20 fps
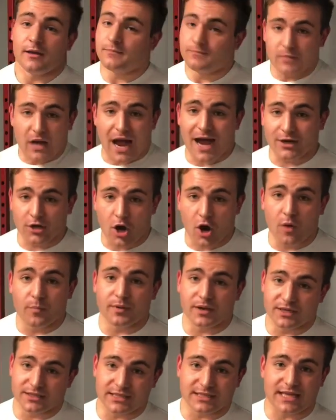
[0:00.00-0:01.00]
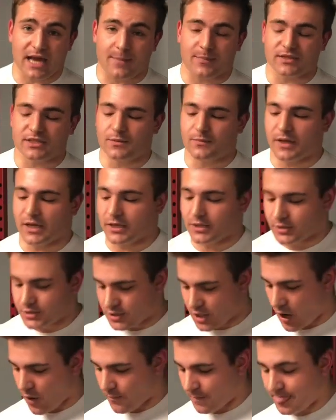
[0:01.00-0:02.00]
I know because it's happened to me.
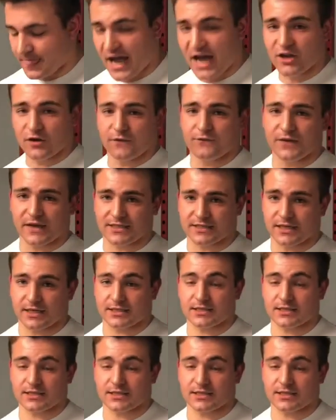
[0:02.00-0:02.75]
So, how do you fix this?